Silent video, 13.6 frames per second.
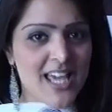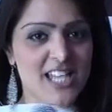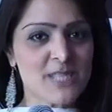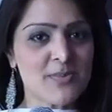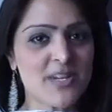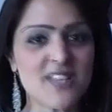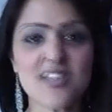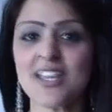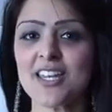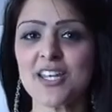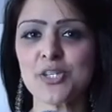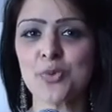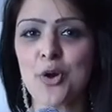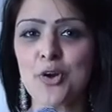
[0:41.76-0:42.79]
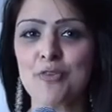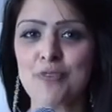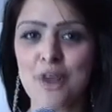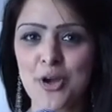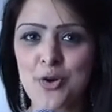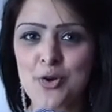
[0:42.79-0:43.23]
he's been in the Guinness World
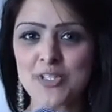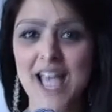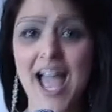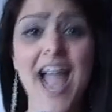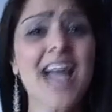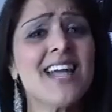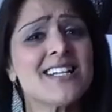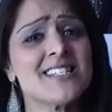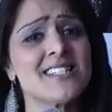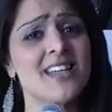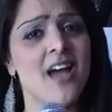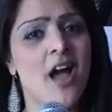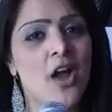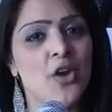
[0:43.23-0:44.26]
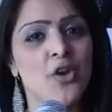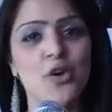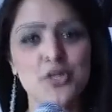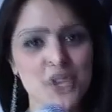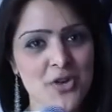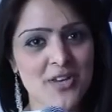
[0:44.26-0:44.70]
of Records, and
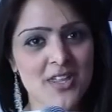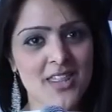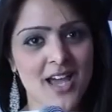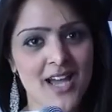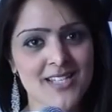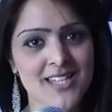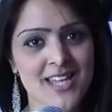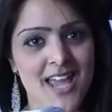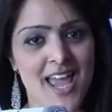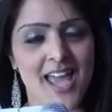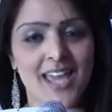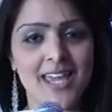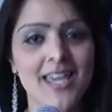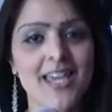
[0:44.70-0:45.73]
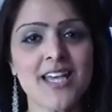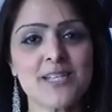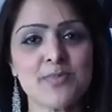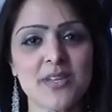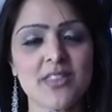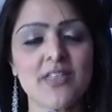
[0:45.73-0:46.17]
not only that, he
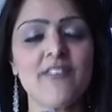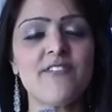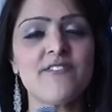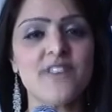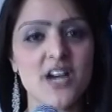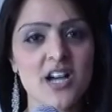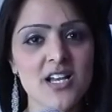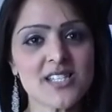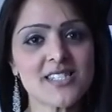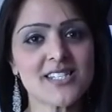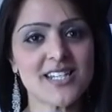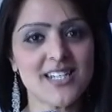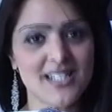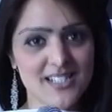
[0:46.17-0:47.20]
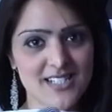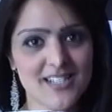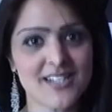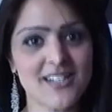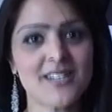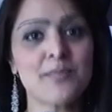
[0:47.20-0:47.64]
has been the first
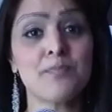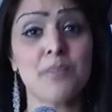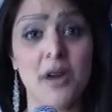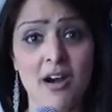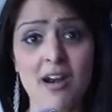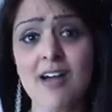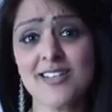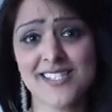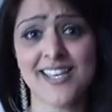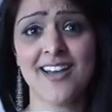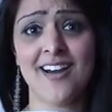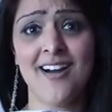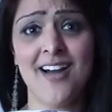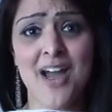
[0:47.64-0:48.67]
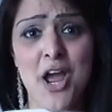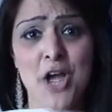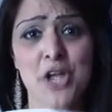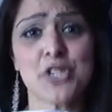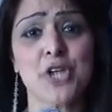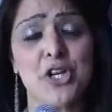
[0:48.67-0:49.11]
Indian Bhangra singer
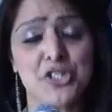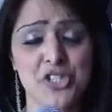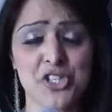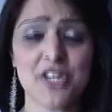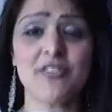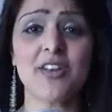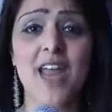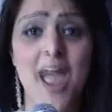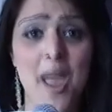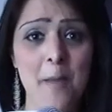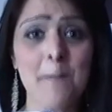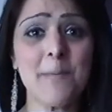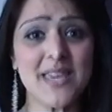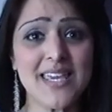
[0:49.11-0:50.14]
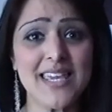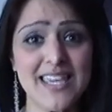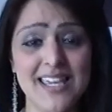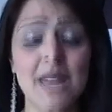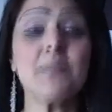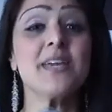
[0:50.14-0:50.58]
to achieve an
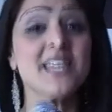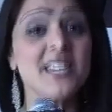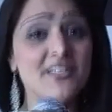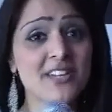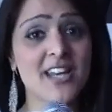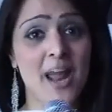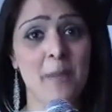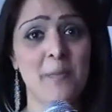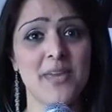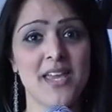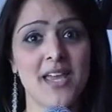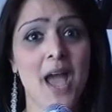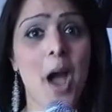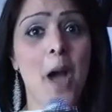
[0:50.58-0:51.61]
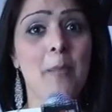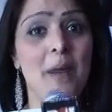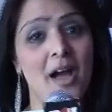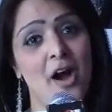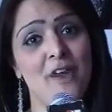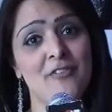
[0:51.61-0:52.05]
MBE and be given an MBE
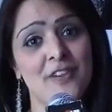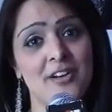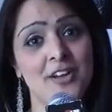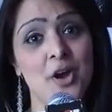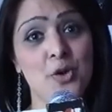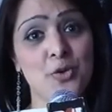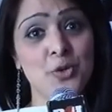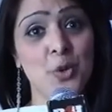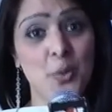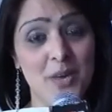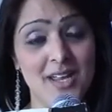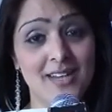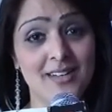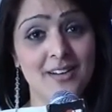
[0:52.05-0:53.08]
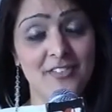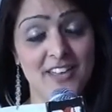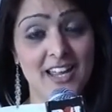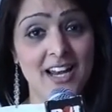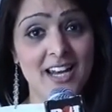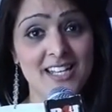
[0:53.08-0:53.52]
by our very own Queen
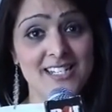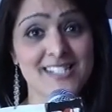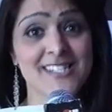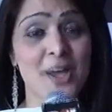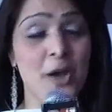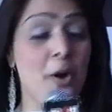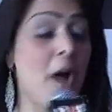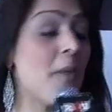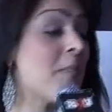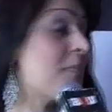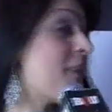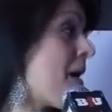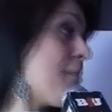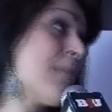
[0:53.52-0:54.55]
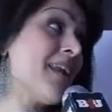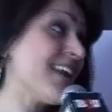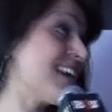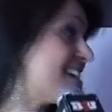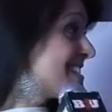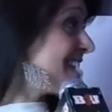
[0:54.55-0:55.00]
of England. So I'm
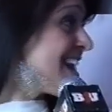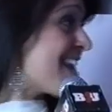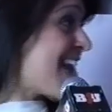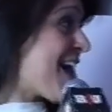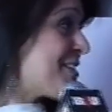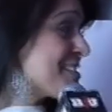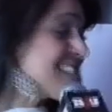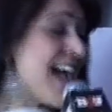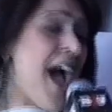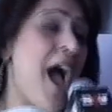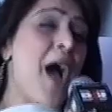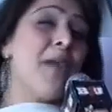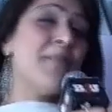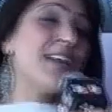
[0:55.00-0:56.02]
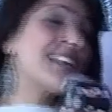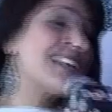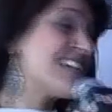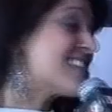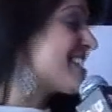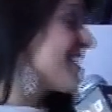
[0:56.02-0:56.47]
pleased to announce Malkit